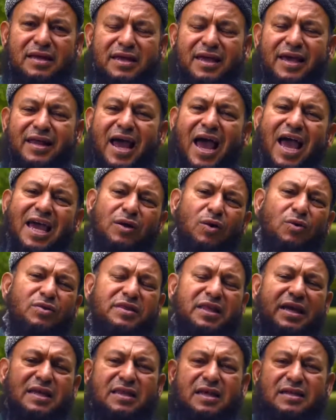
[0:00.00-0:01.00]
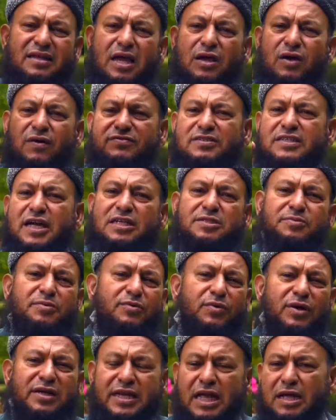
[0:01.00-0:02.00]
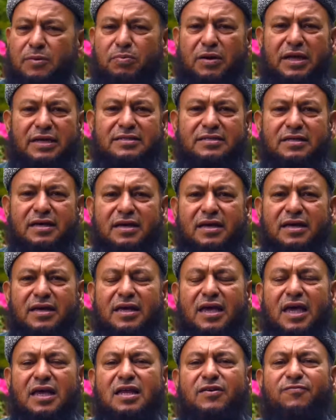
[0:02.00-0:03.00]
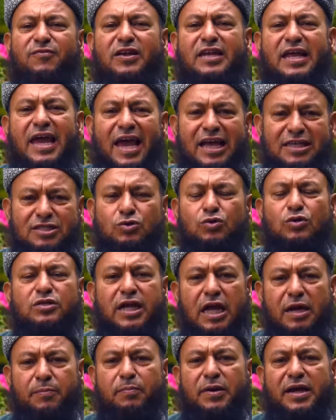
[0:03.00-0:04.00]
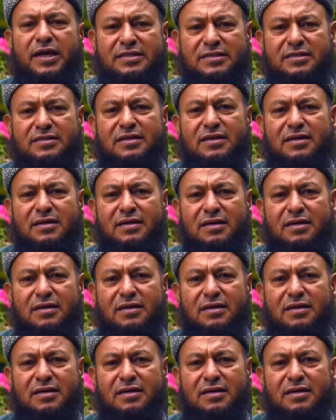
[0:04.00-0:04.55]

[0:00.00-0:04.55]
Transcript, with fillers: And I don't think the day of judgment will take place. And if it has to take place,